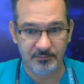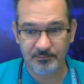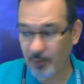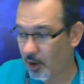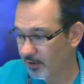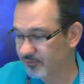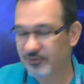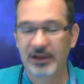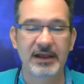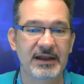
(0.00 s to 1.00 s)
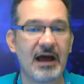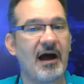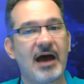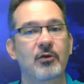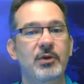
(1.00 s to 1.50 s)
parts. Now,
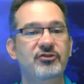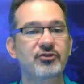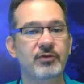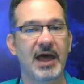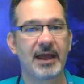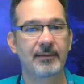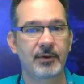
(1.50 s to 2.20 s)
how do we do that?